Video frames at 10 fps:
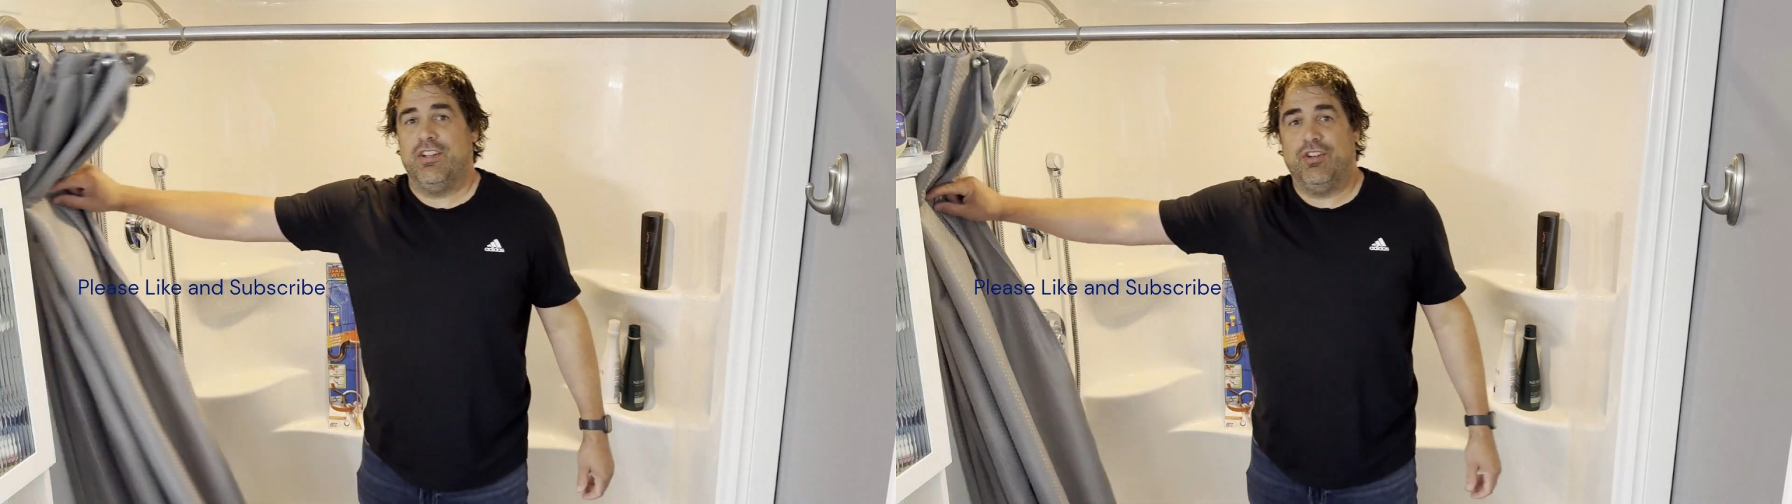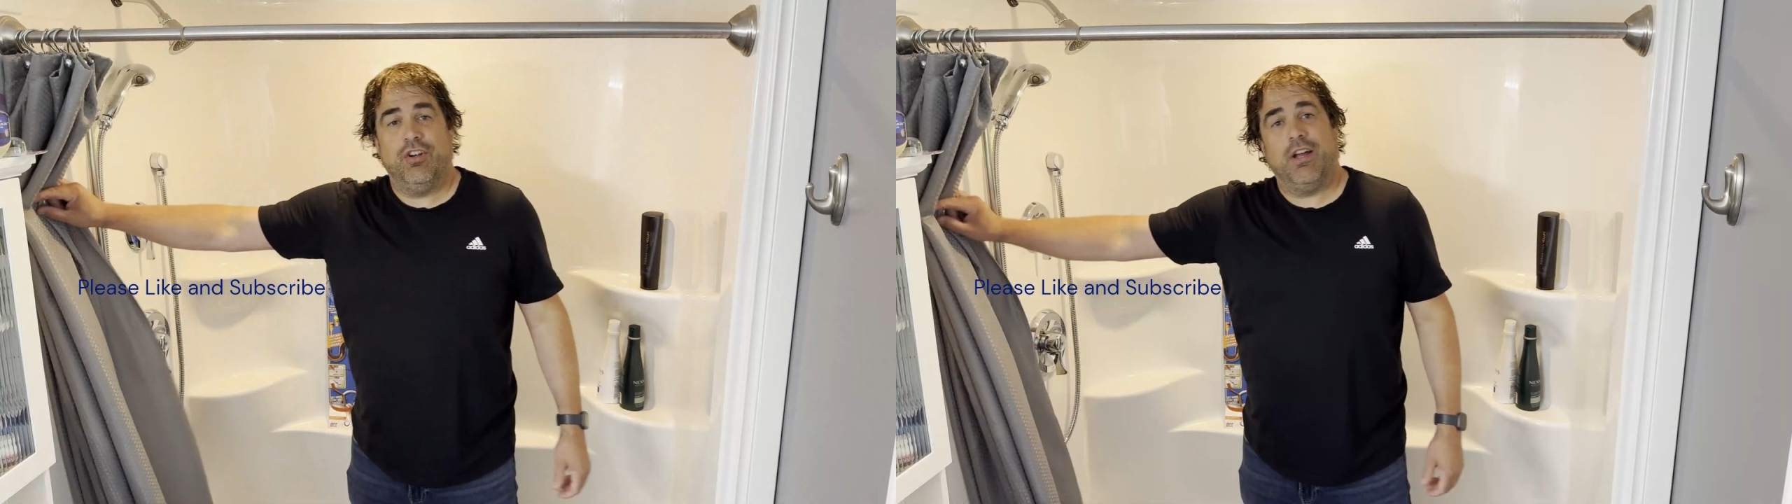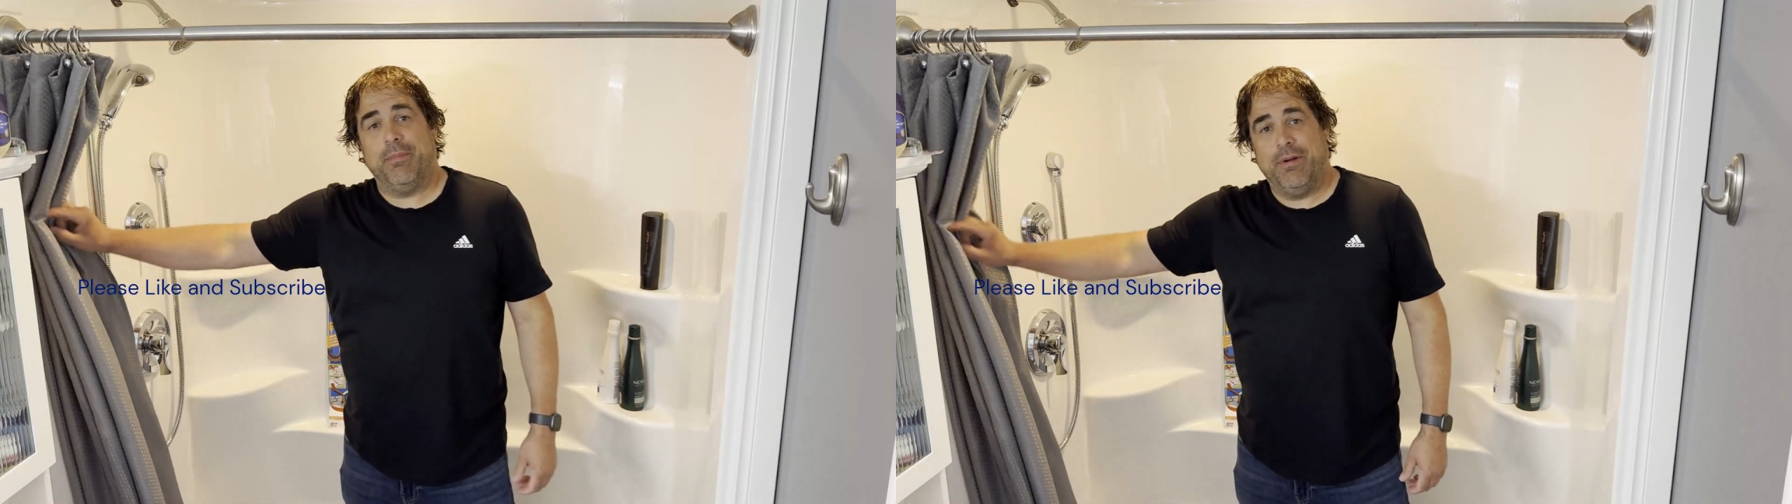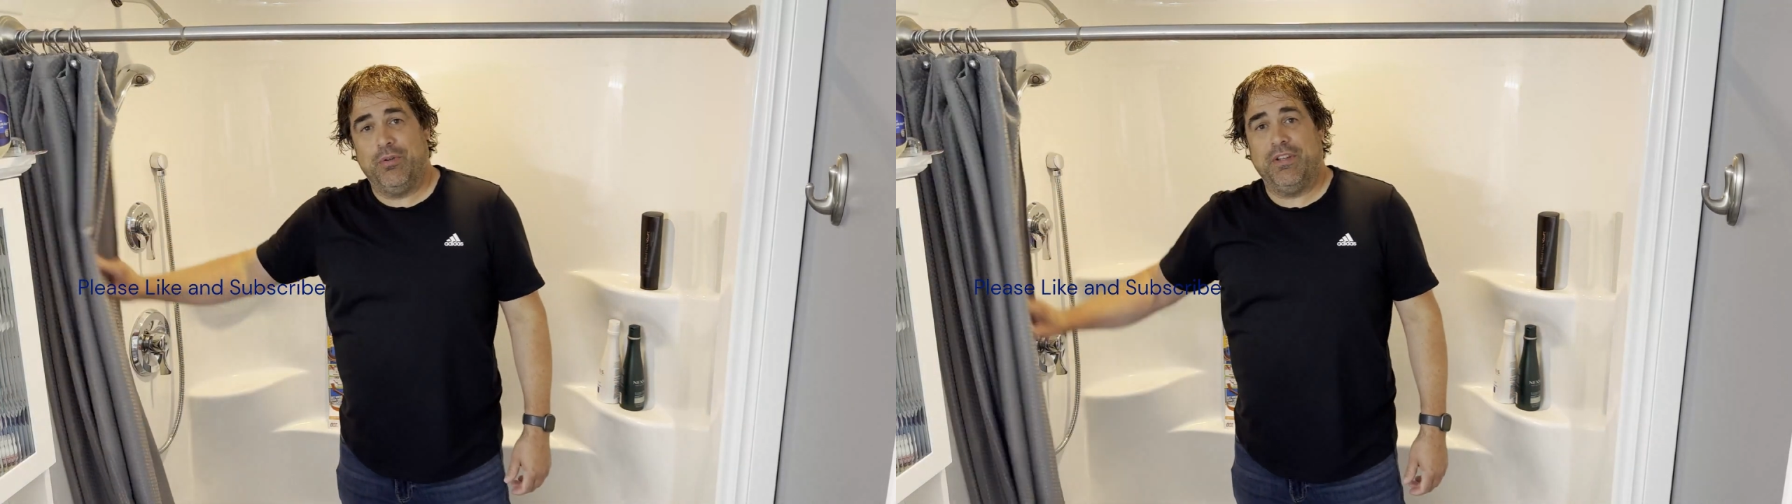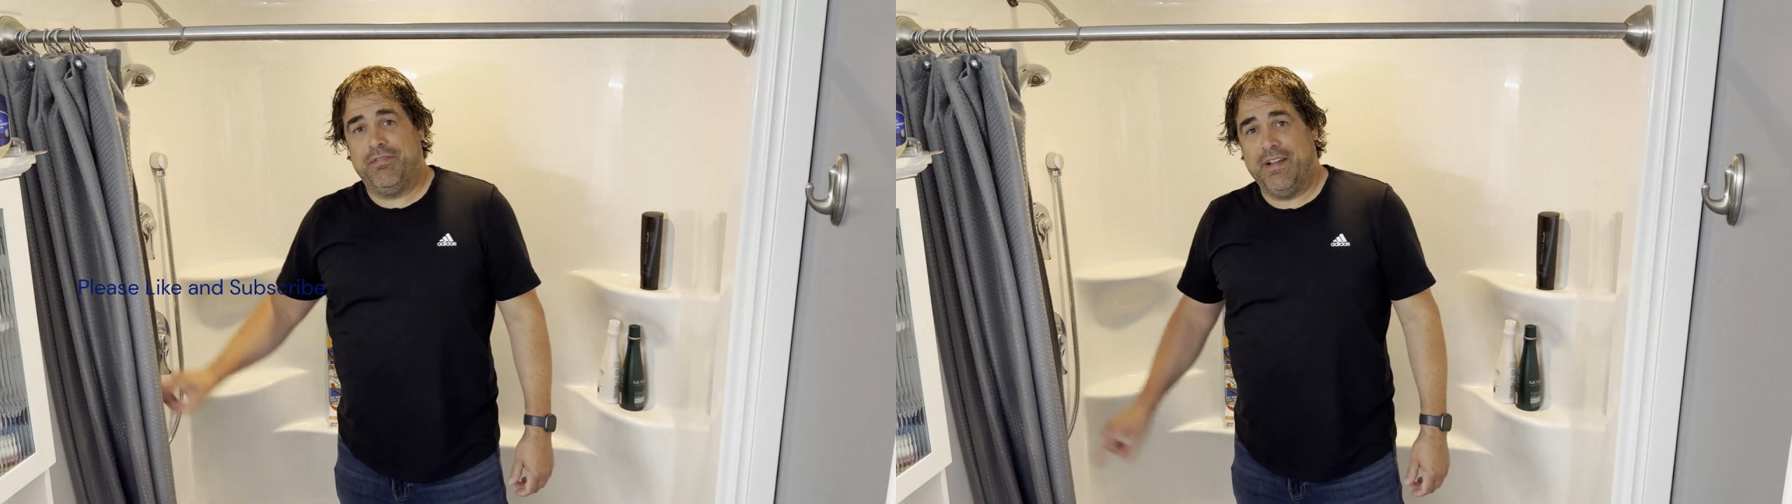you're not on my
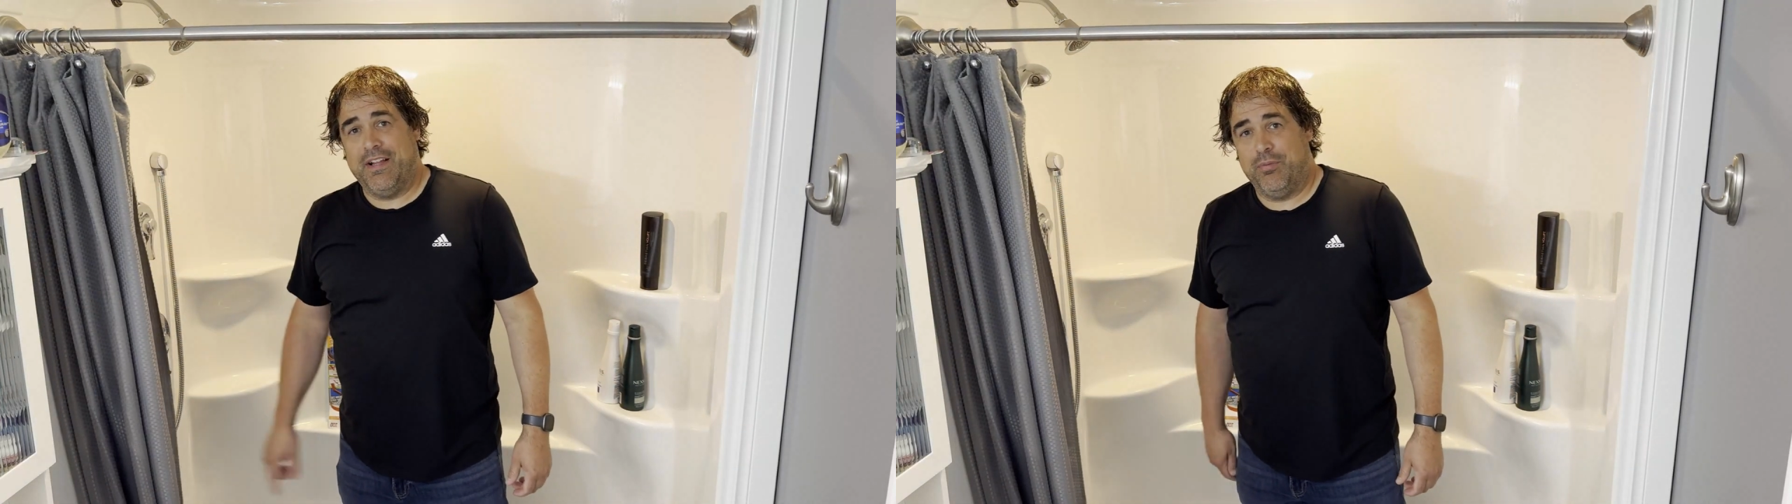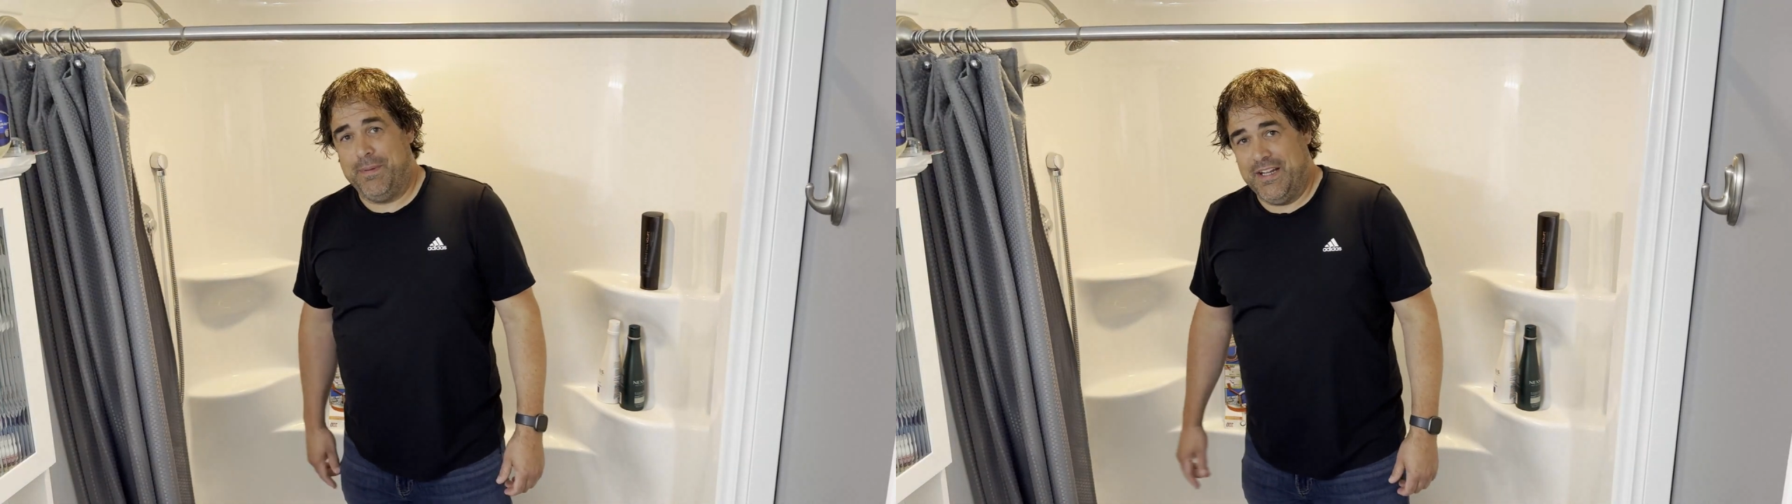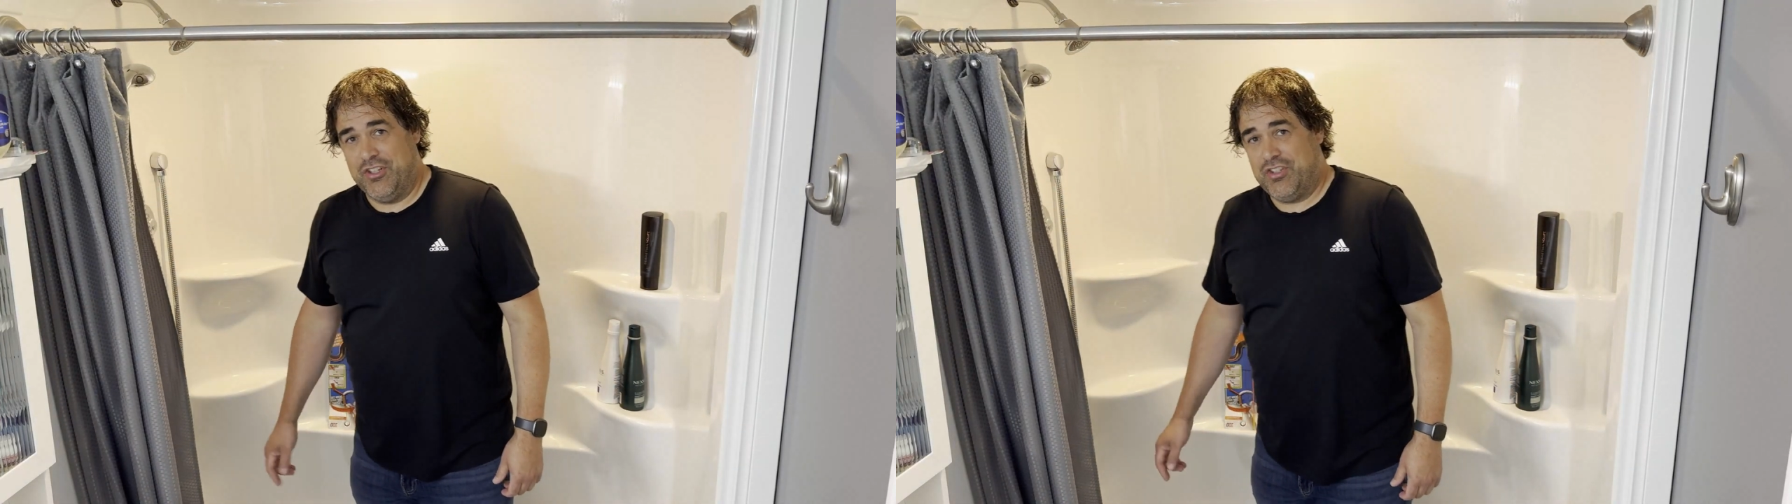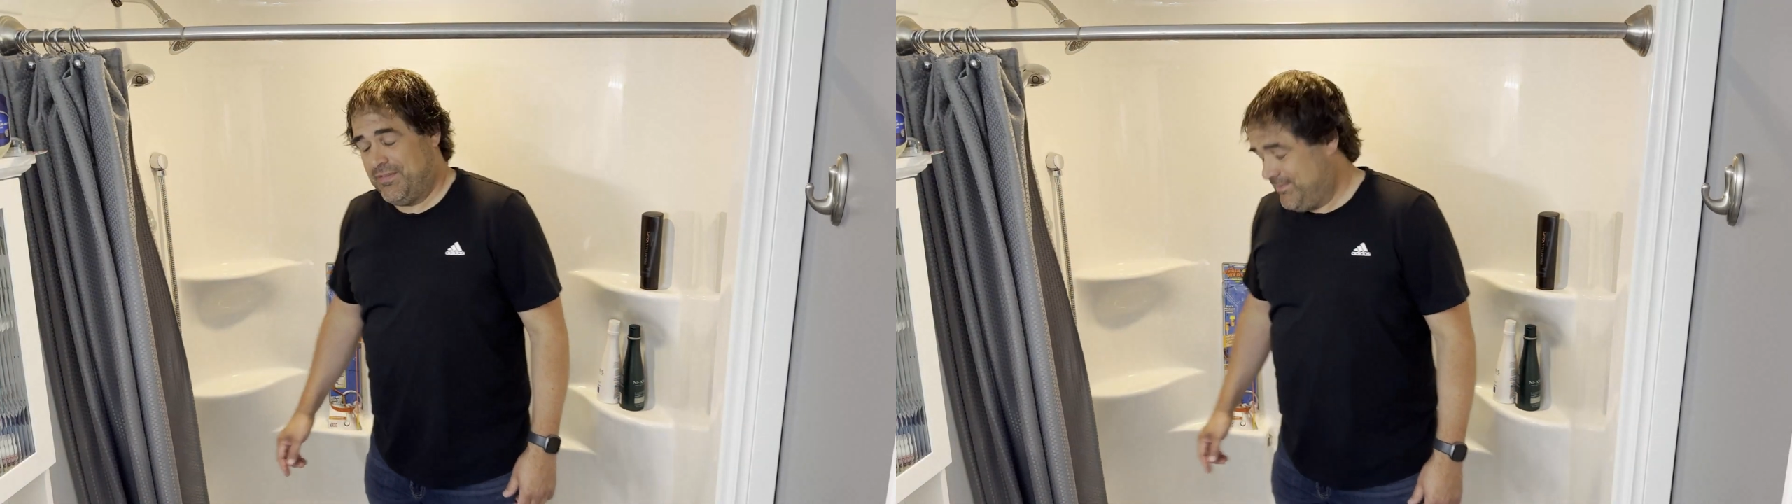OnlyFans page.